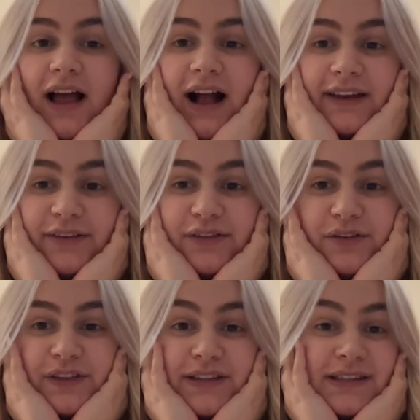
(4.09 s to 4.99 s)
I don't know if
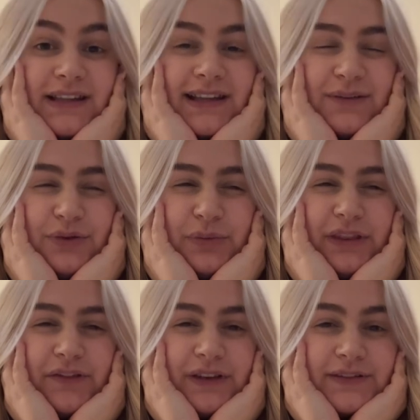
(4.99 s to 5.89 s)
this will be the
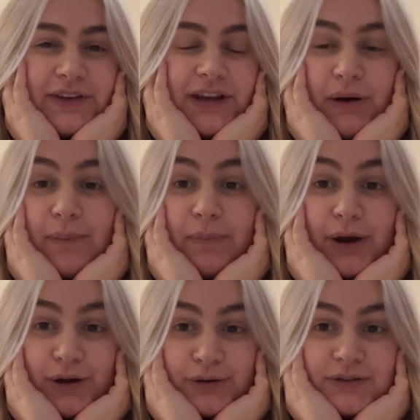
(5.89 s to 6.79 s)
first video I
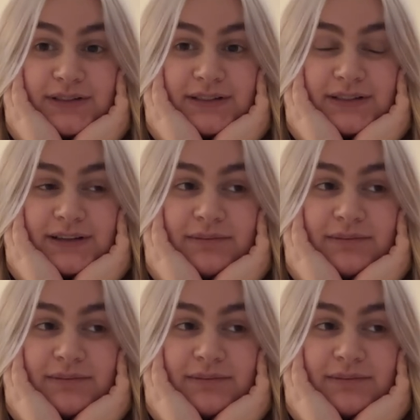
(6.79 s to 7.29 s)
post,